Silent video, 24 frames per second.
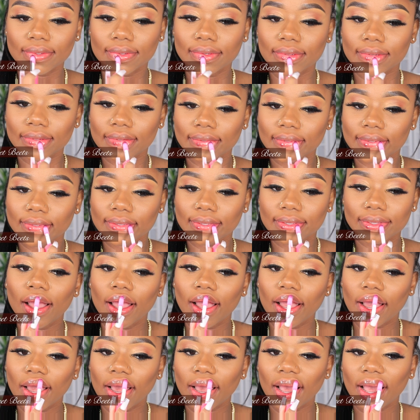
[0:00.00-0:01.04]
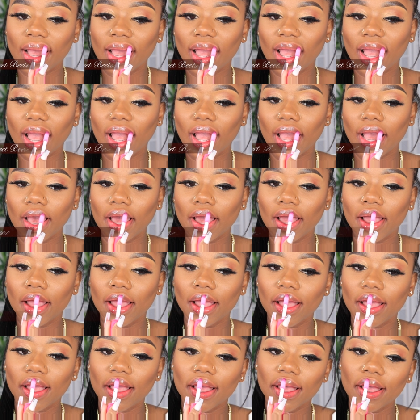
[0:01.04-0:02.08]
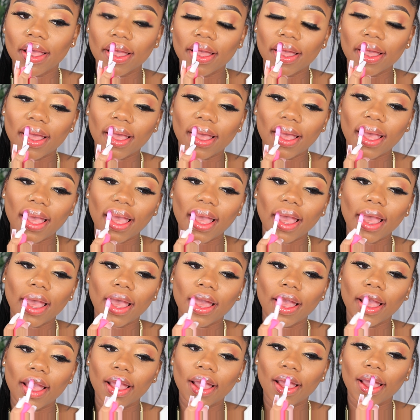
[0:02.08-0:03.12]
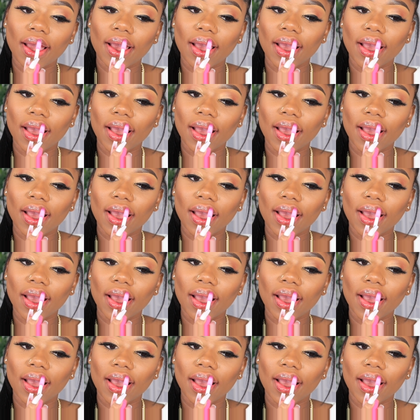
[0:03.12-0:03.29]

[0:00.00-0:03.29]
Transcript: Nobody speaks.